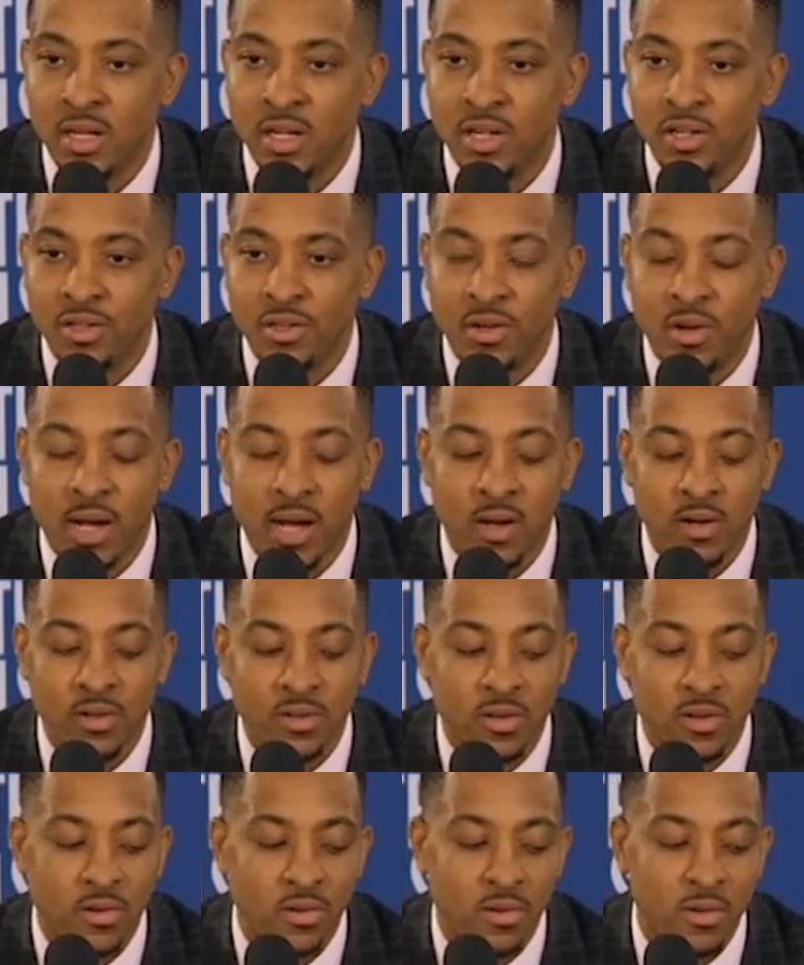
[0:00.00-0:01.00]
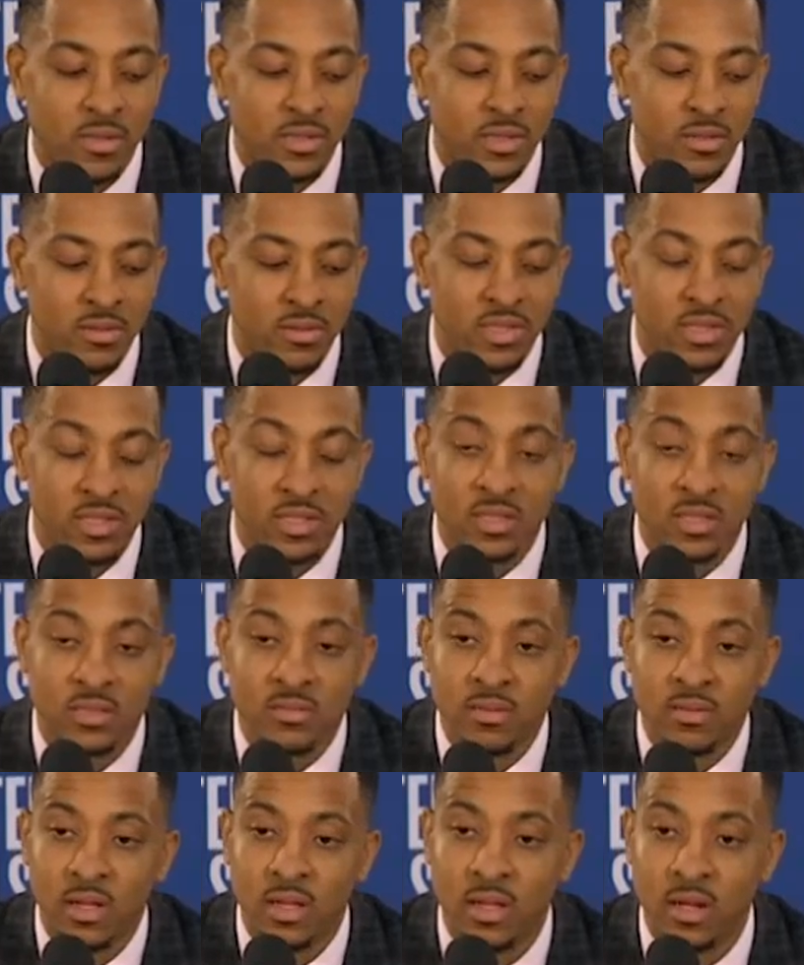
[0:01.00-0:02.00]
you know, out on the court, so just,
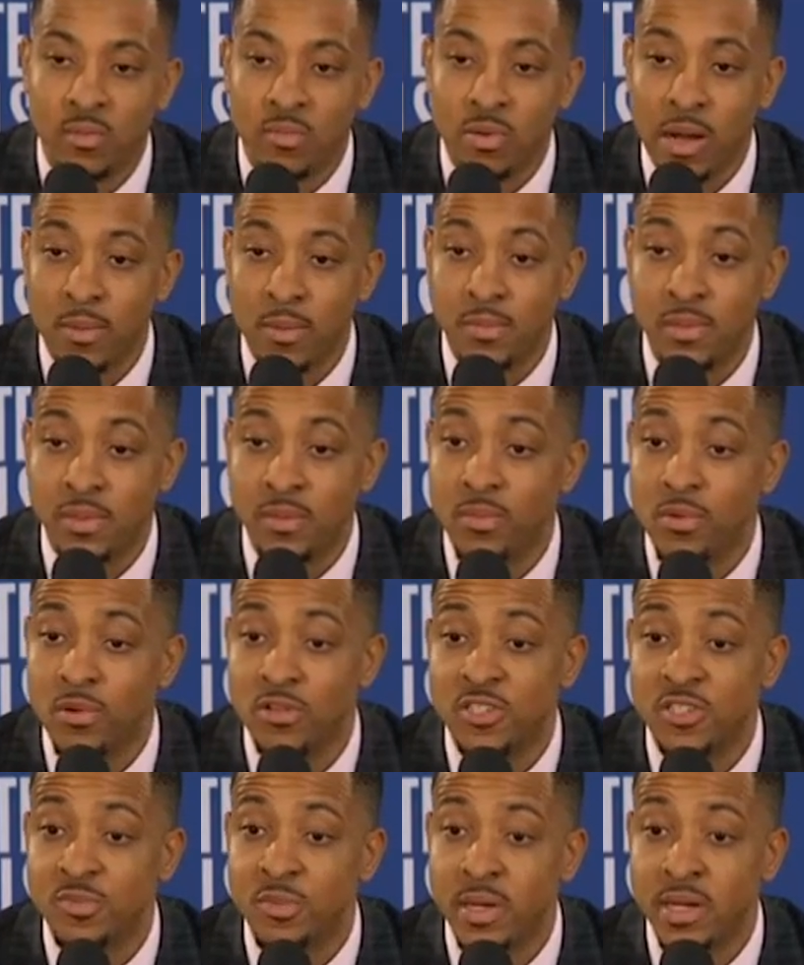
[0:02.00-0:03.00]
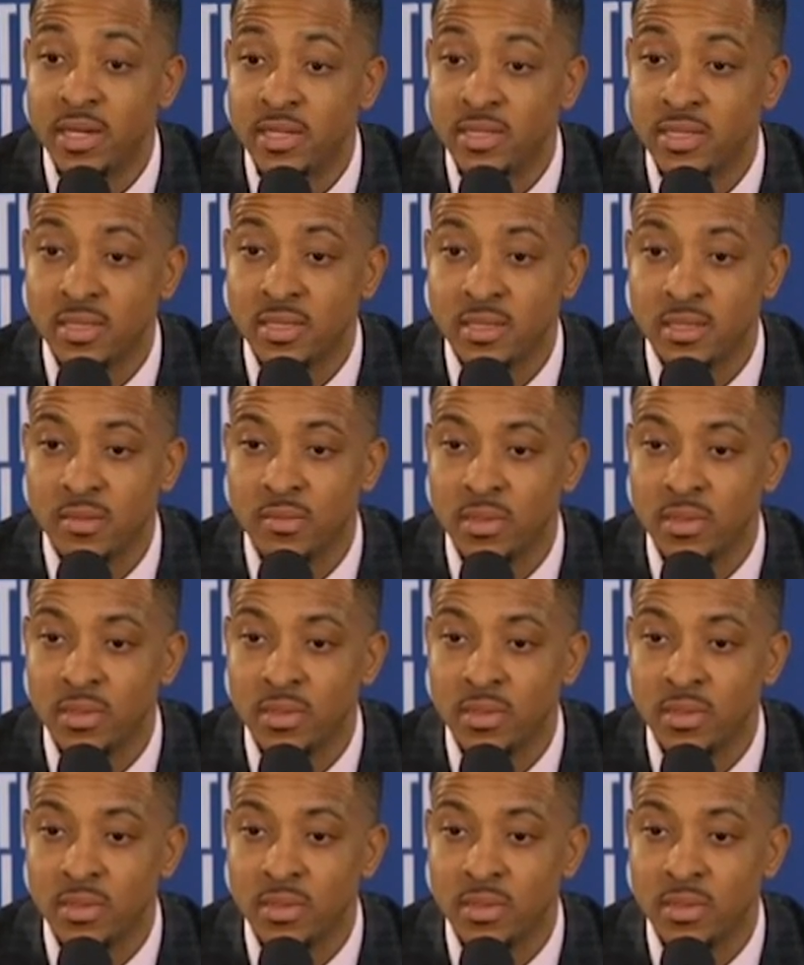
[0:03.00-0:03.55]
you know, probably more space,